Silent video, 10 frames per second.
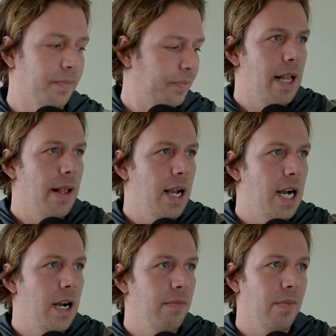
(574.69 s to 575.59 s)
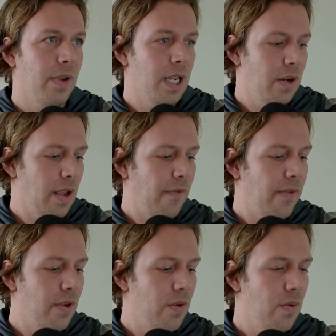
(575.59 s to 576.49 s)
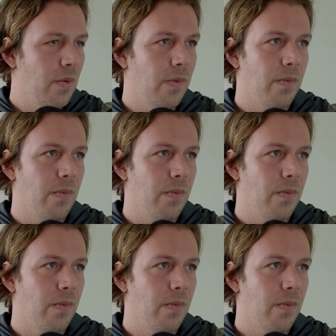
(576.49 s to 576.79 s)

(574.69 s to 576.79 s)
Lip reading: You know, if you